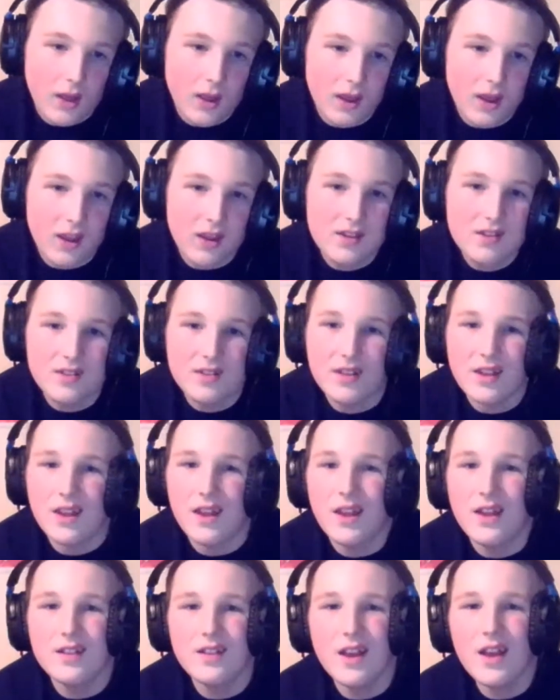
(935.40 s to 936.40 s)
it's
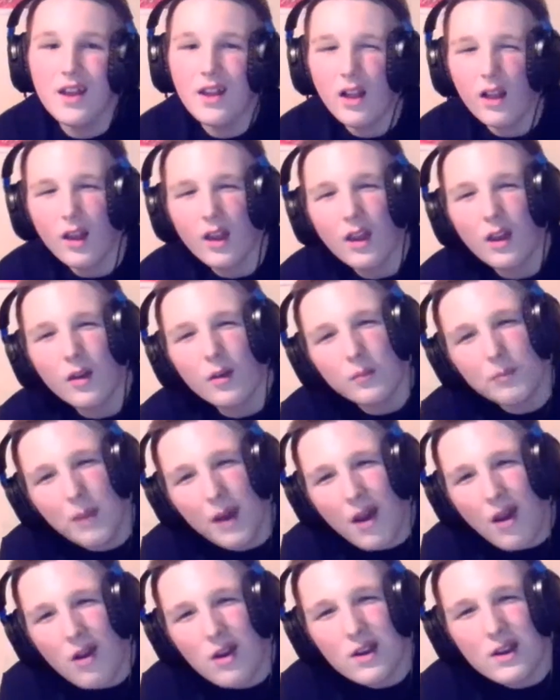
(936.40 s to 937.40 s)
like Matt
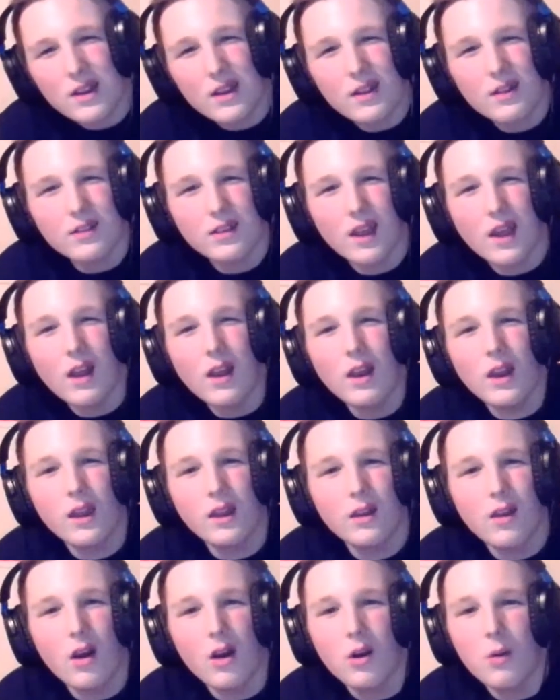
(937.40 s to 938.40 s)
Hardy is kind of like
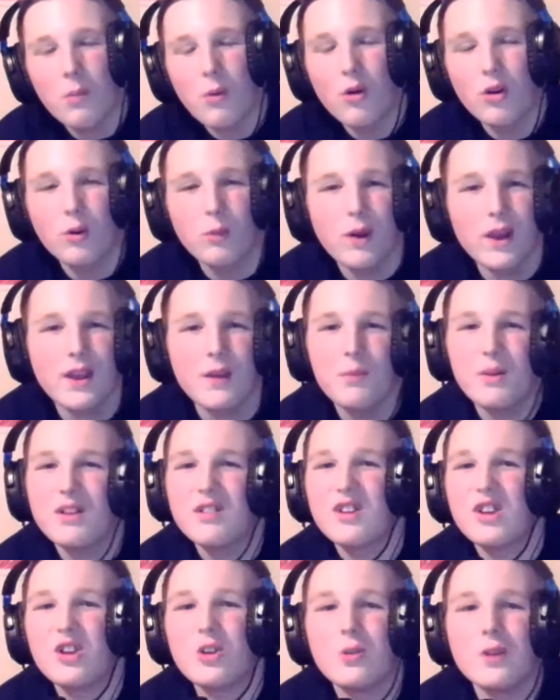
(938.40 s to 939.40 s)
Nakamura the way he brings
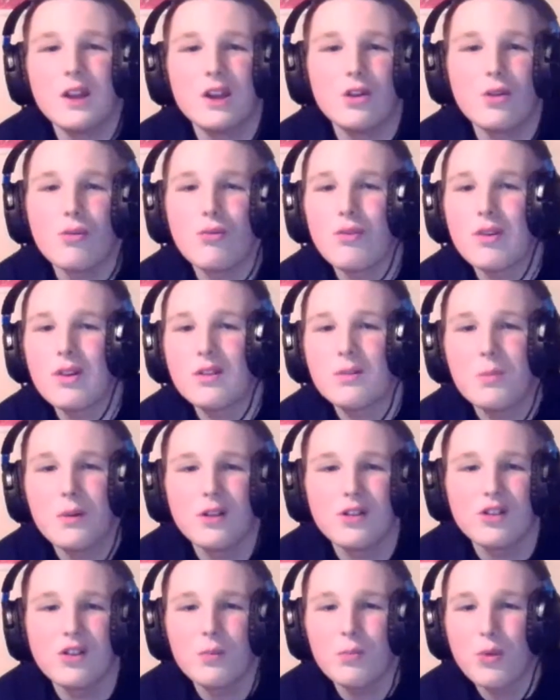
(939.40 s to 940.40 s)
a unique charisma
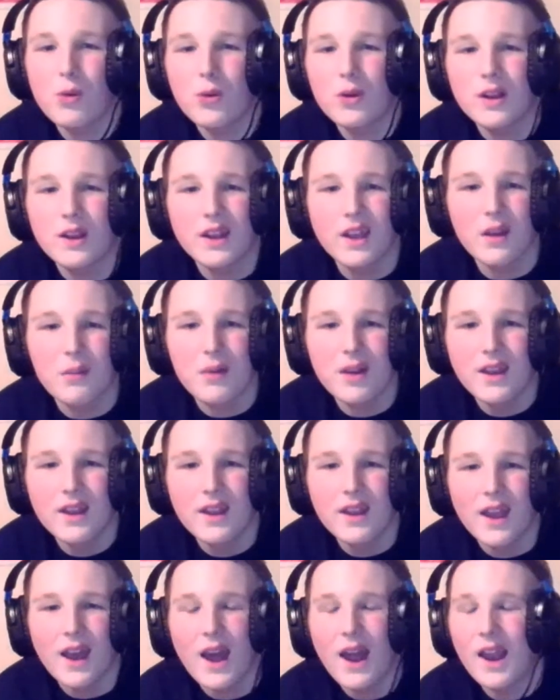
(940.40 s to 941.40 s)
to the broken gimmick,
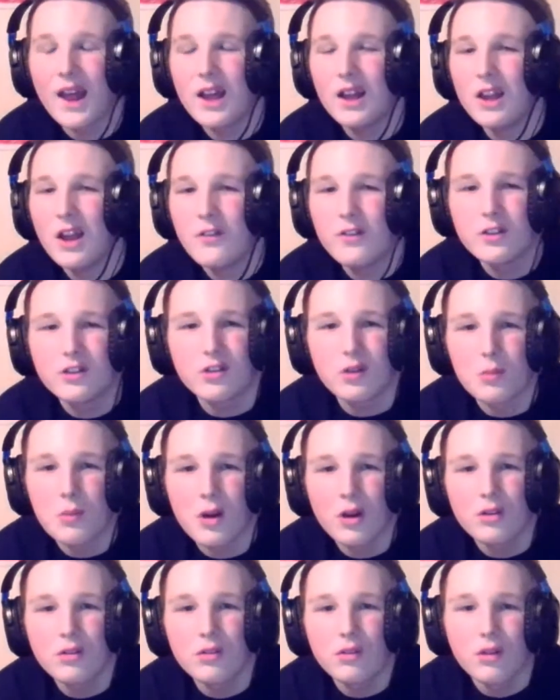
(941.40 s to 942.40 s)
and I love it so
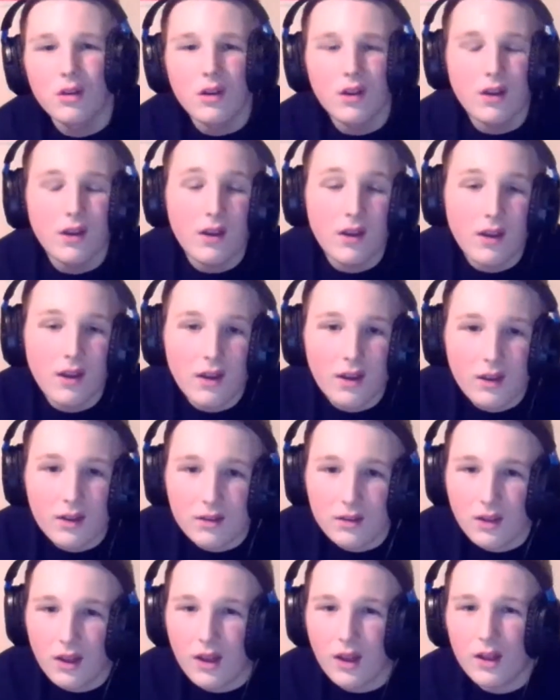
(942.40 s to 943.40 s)
much.
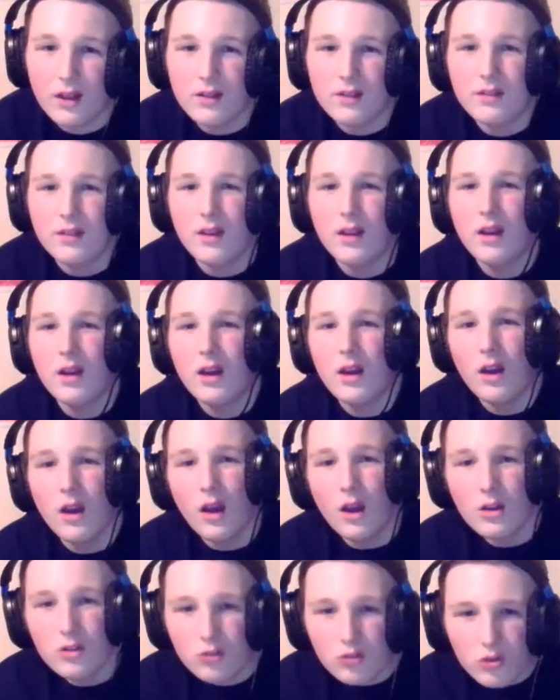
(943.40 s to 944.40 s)
And
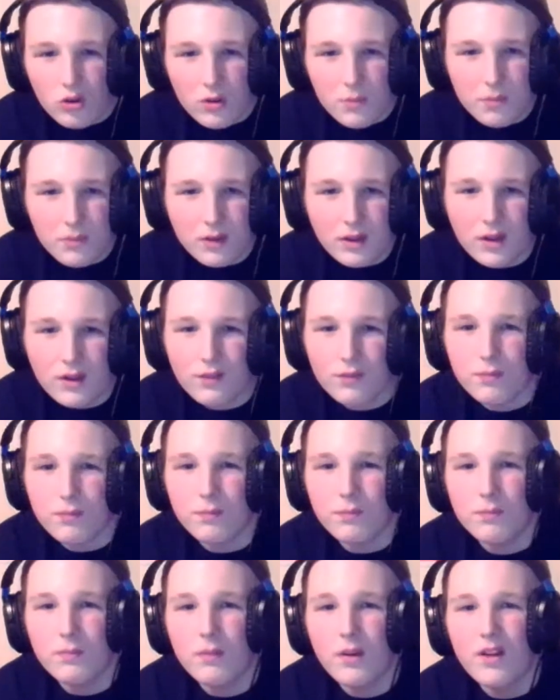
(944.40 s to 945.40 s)
I truly believe
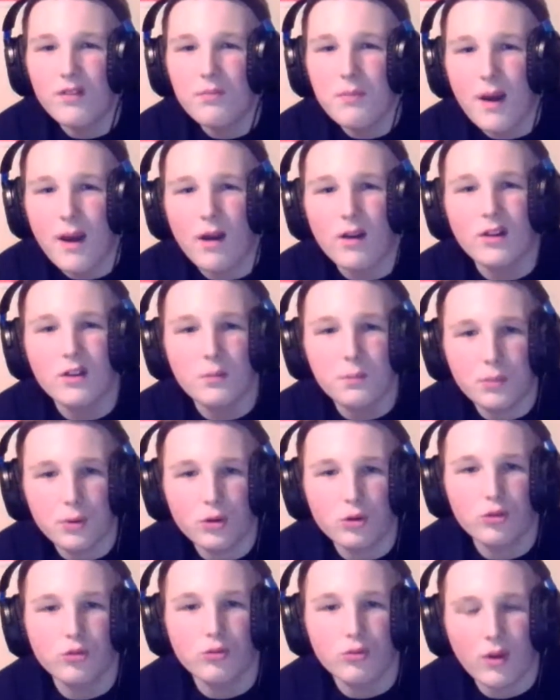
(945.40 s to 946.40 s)
if Matt Hardy's
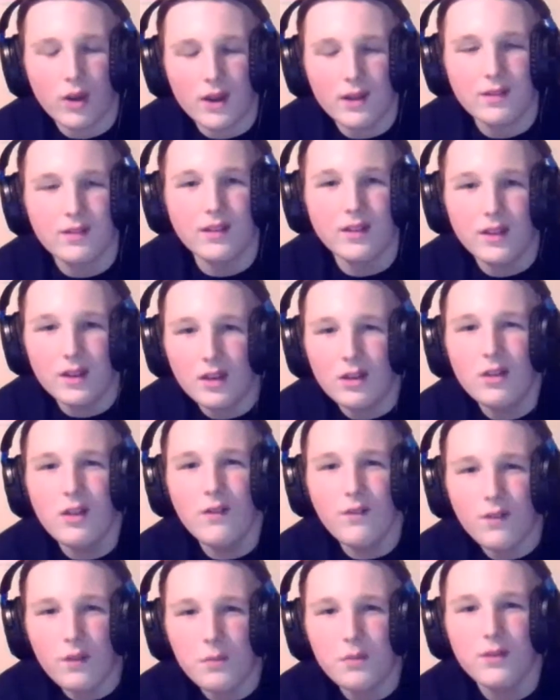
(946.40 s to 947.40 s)
pushed right, he could
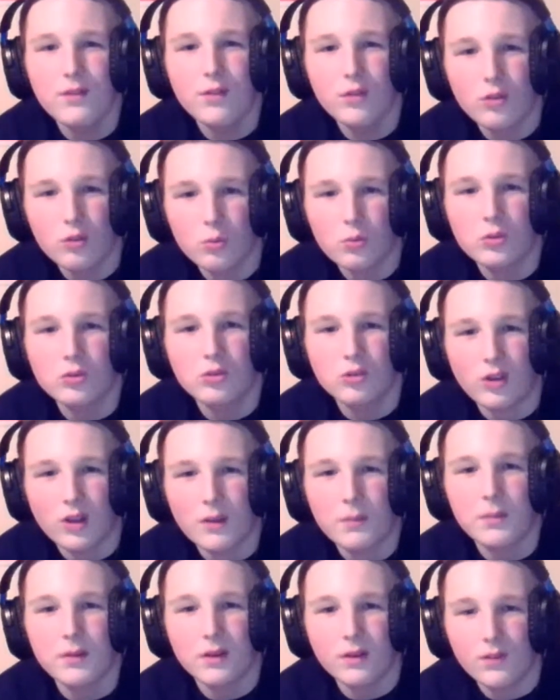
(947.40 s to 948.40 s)
definitely be future world
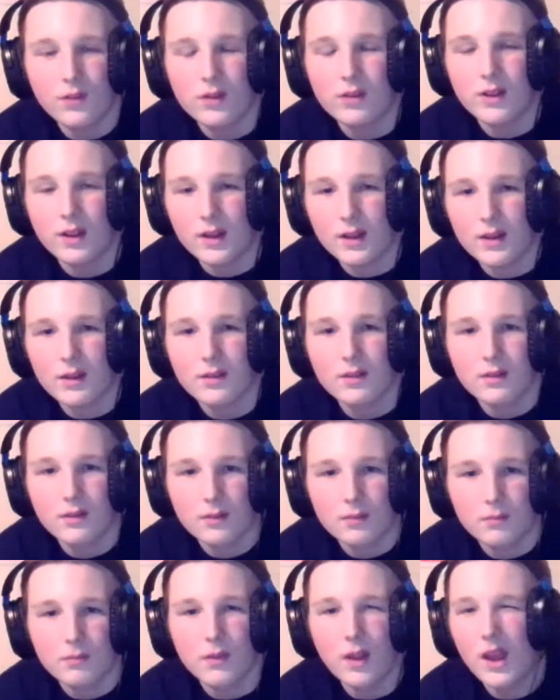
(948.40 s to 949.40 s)
champion if he's like this.
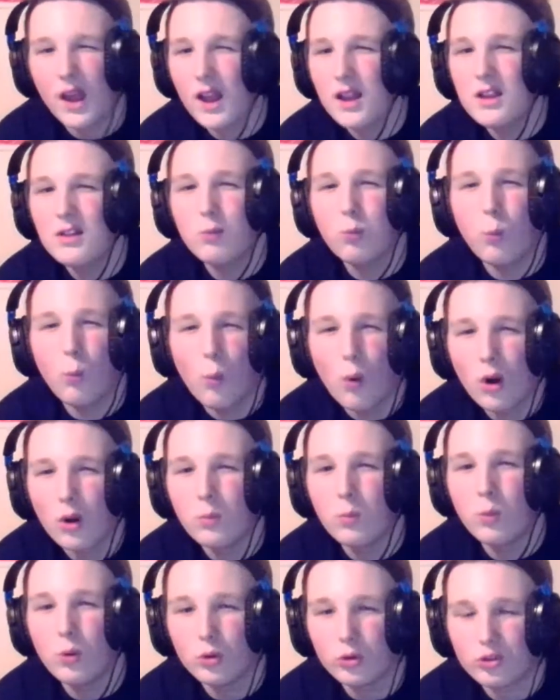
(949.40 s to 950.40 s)
Like at least
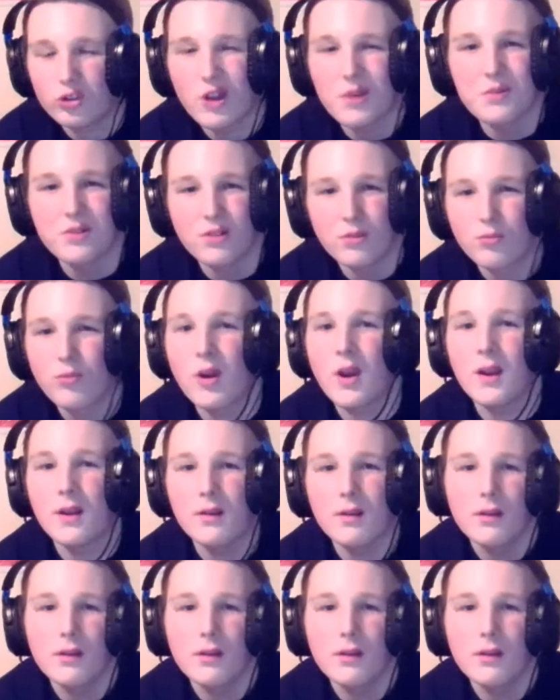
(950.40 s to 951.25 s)
one world championship reign